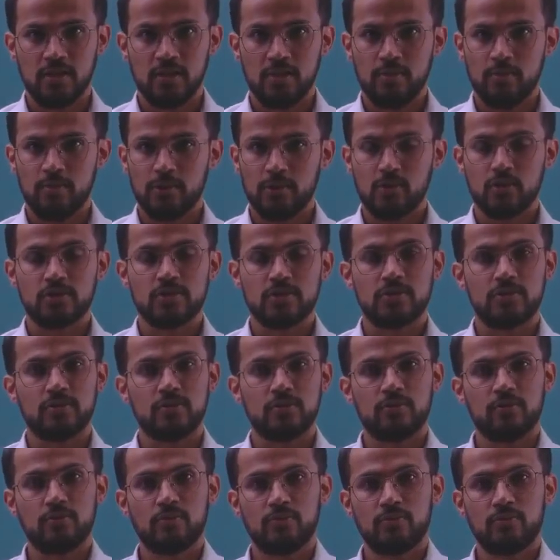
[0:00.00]
because,
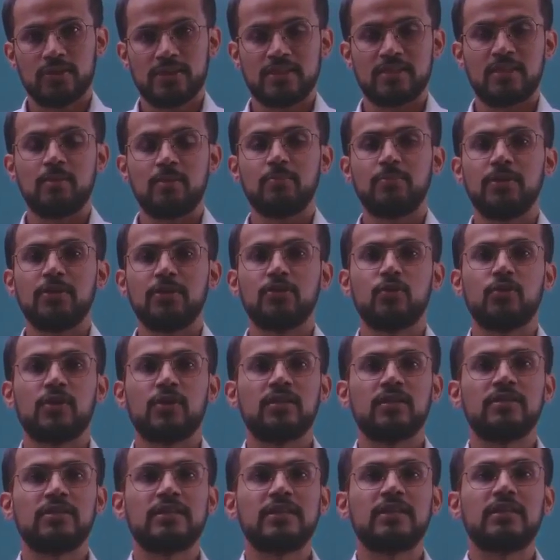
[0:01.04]
for example, you
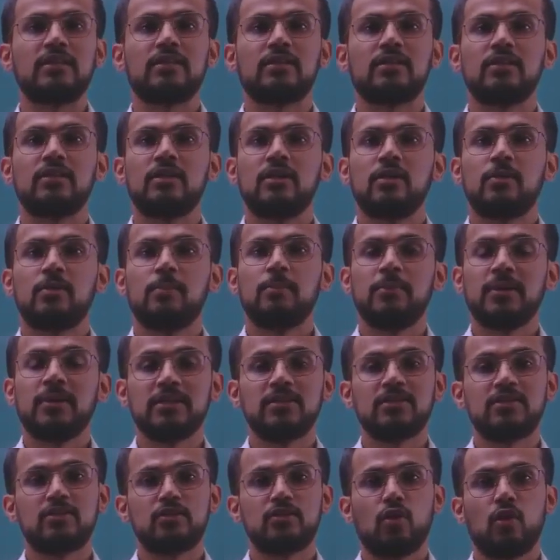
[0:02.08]
can take
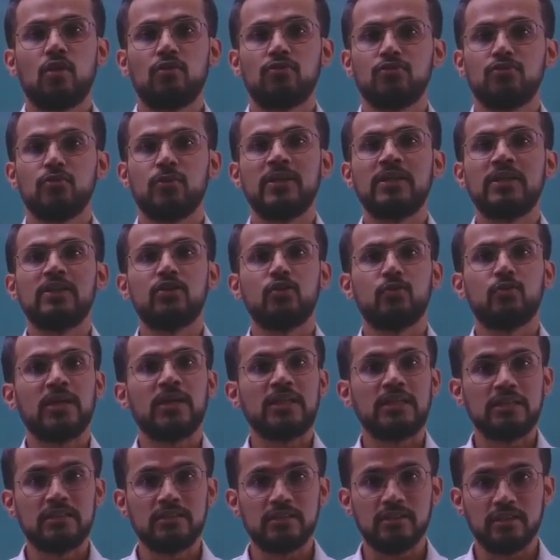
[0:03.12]
mains of
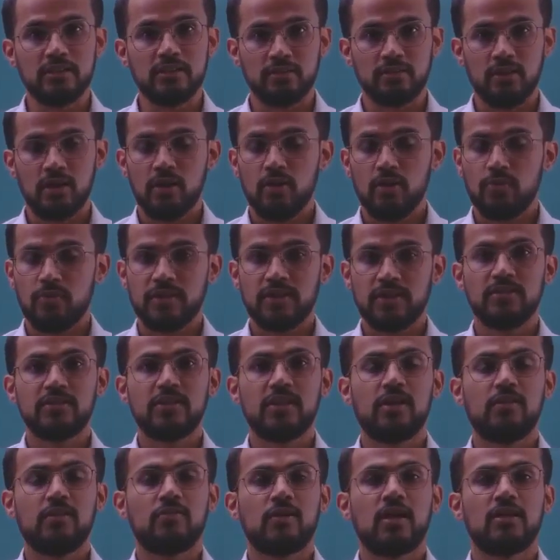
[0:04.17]
2023 wherein they
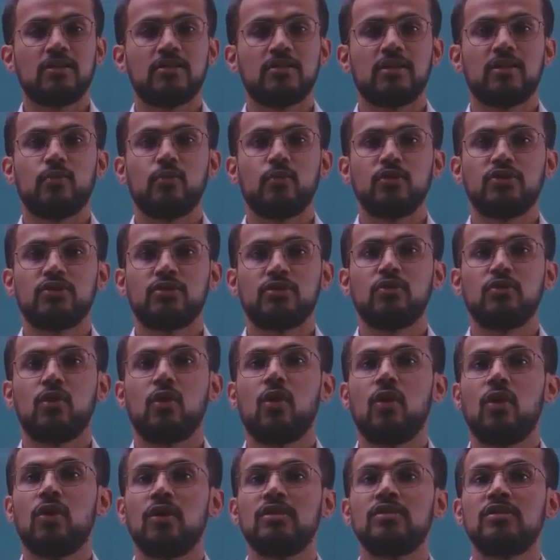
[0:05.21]
have asked a question
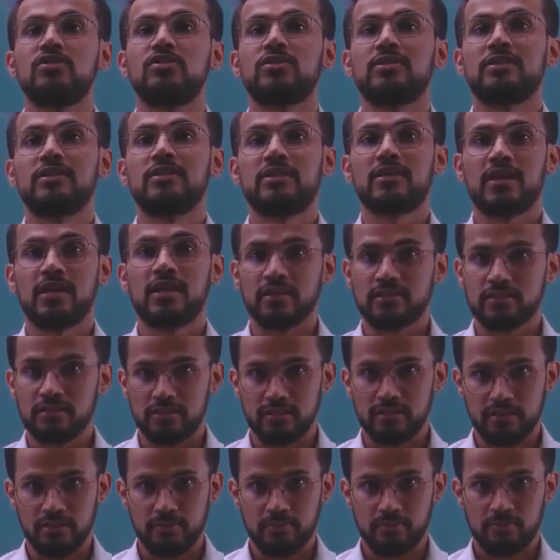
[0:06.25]
on Chandrayaan
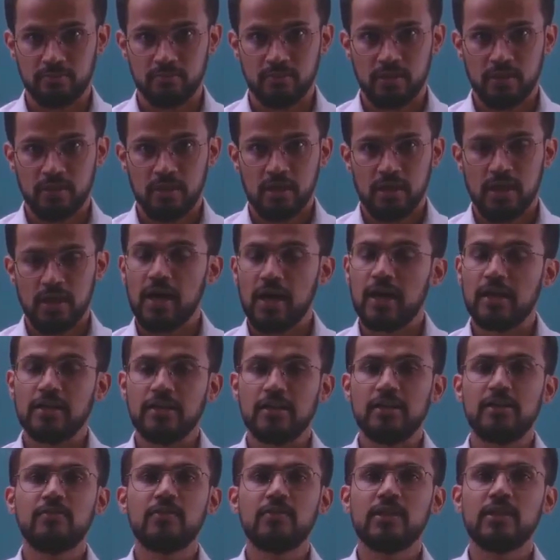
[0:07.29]
3, and
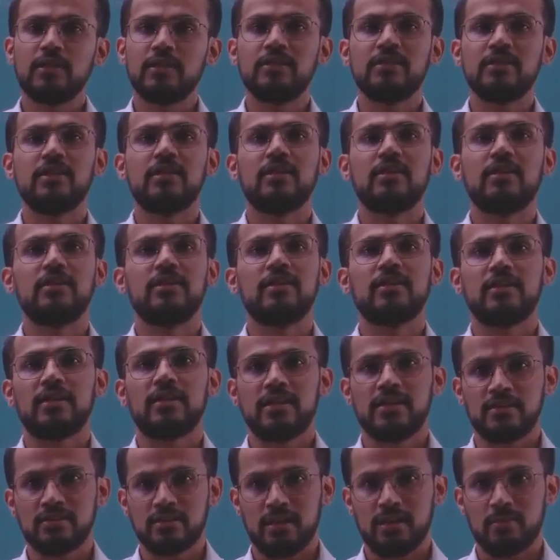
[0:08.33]
even in the earlier
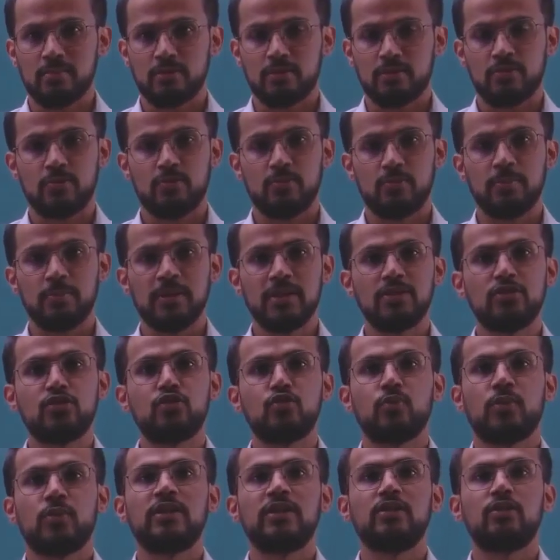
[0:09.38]
exams, mains
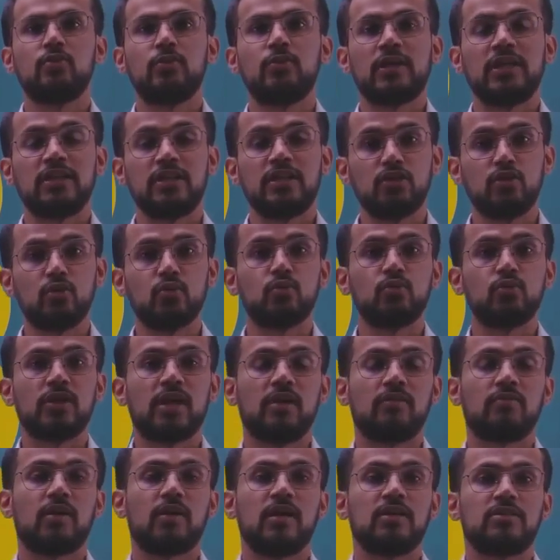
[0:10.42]
2022, they
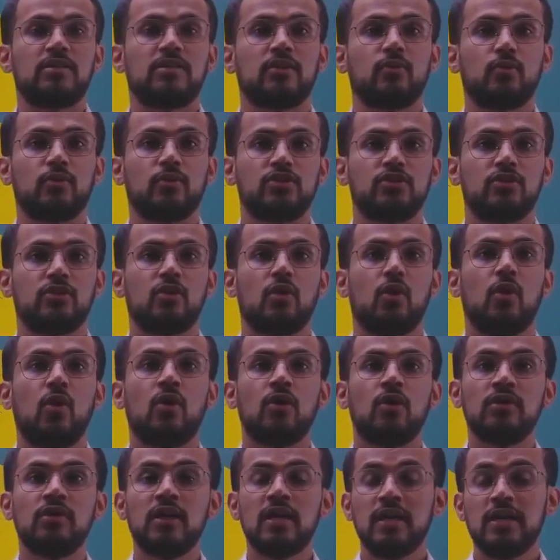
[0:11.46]
have asked a question
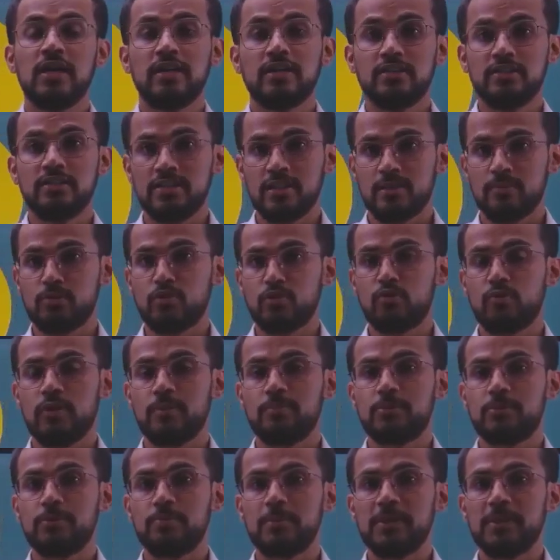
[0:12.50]
on James
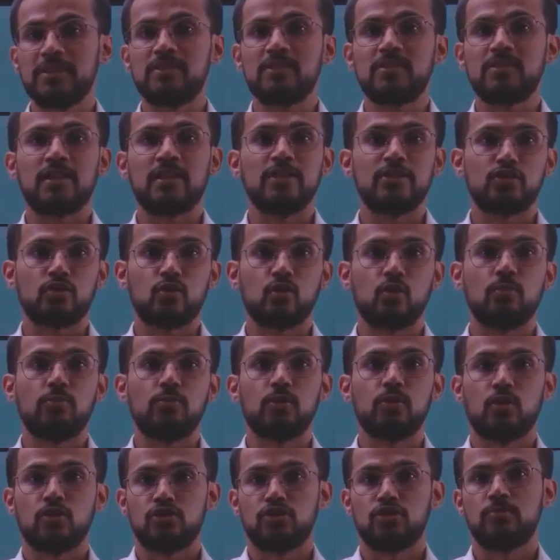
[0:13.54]
Webb Space Telescope
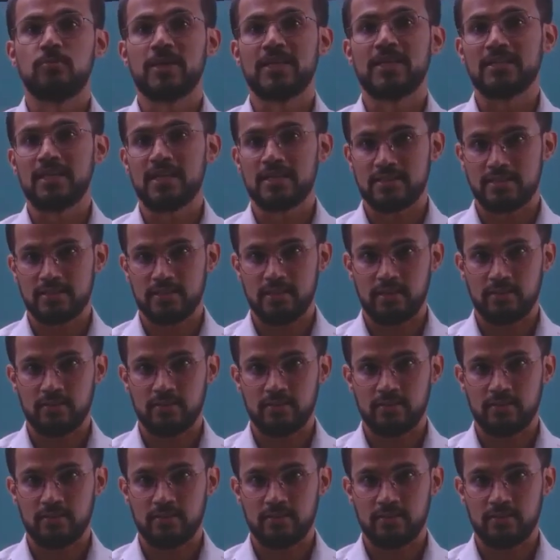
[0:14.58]
launched by NASA.